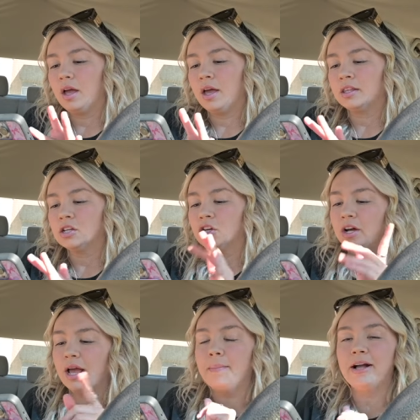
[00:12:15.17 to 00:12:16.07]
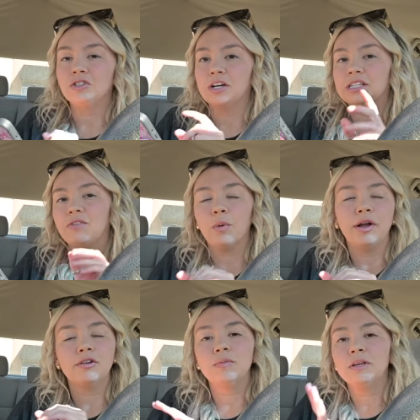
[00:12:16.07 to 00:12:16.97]
it's a good and bad trick because if you're
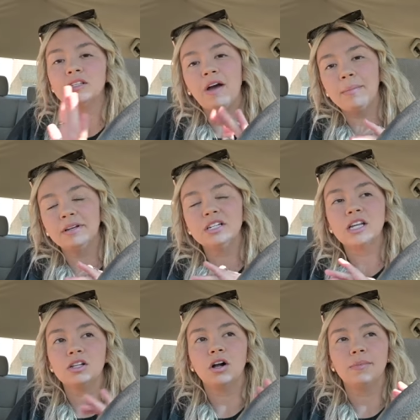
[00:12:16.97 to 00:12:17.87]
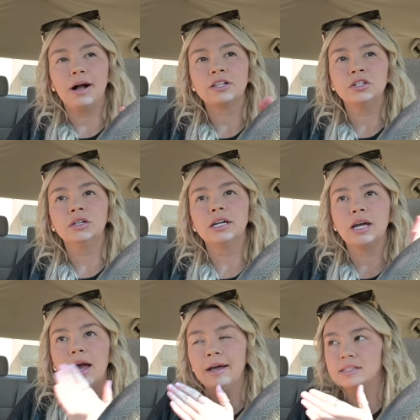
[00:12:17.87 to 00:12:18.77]
working with me, it's fabulous because I'll get back to you like
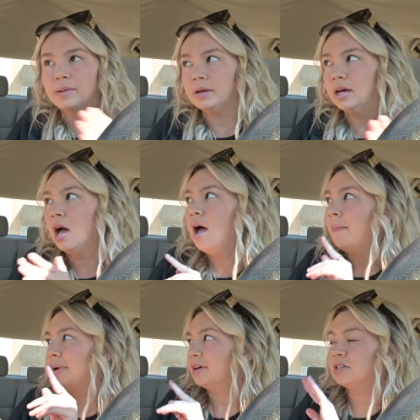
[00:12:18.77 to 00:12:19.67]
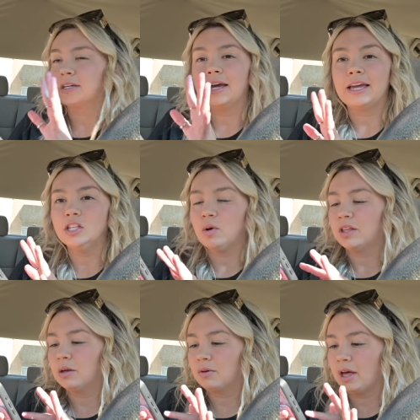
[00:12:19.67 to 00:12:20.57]
ASAP. But also like I can't do
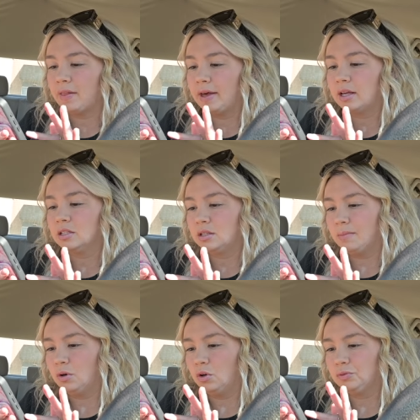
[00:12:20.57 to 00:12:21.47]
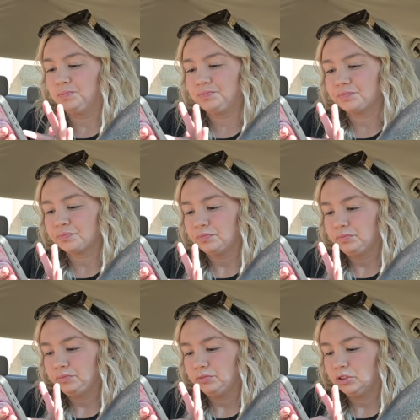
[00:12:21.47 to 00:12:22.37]
anything without like double
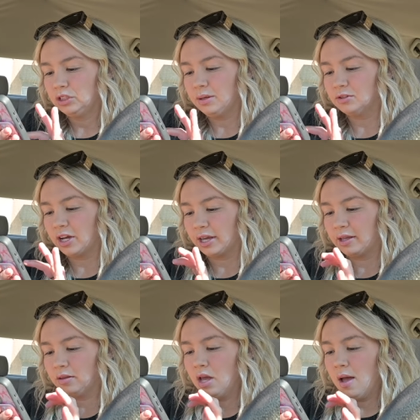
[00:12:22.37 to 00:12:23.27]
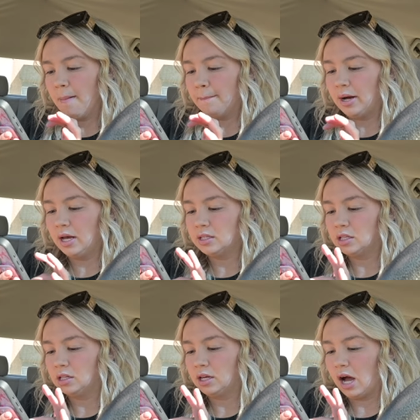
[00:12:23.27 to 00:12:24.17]
double checking. But
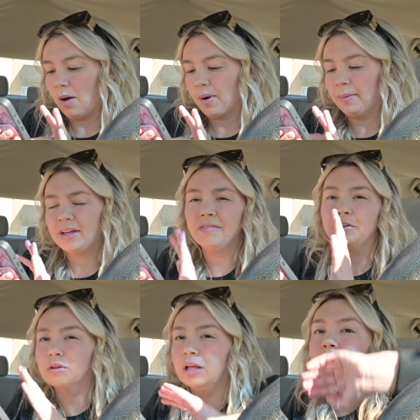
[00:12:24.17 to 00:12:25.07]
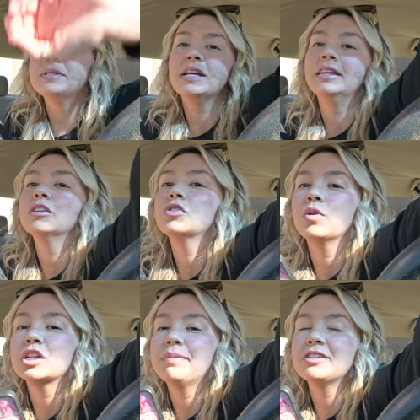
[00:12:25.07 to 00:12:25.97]
yeah, I'll probably get a few clips in these
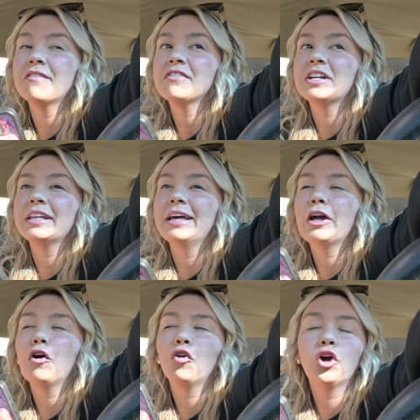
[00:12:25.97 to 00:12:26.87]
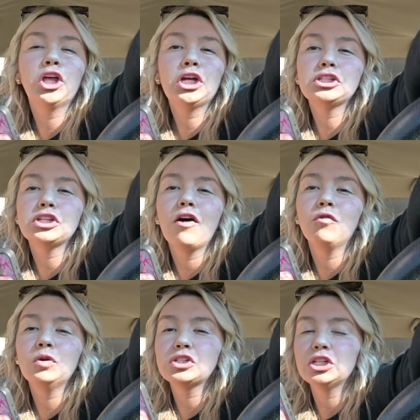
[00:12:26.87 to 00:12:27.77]
stores, especially if there's any like really good stuff.
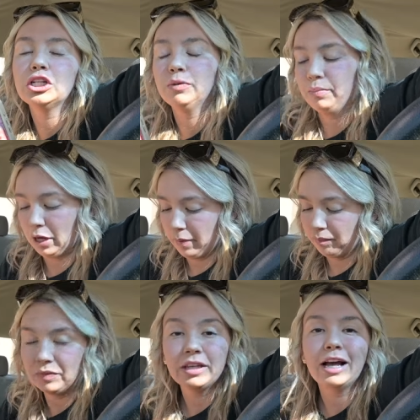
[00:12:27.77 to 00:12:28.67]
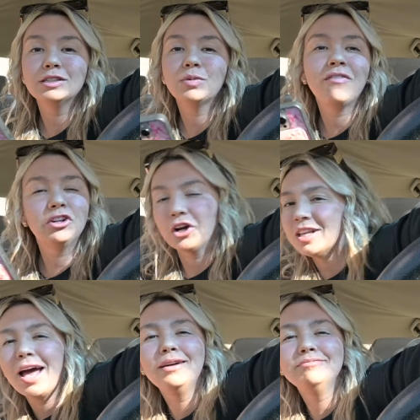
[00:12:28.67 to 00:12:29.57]
We'll see. But yes, we're having a great
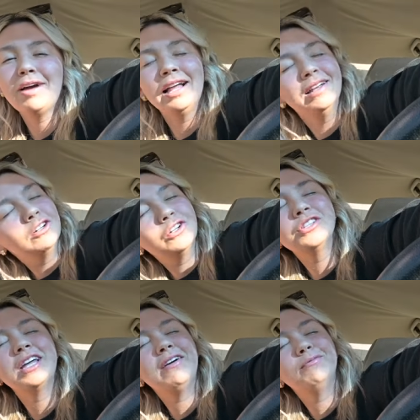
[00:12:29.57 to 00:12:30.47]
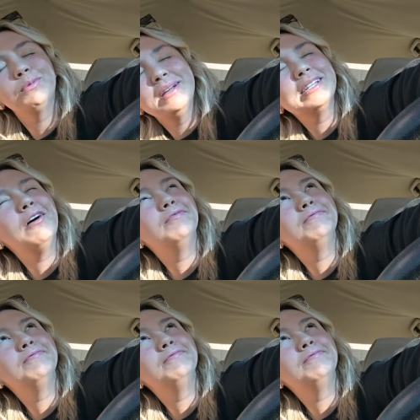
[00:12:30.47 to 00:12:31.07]
day. I love a girl's day with myself.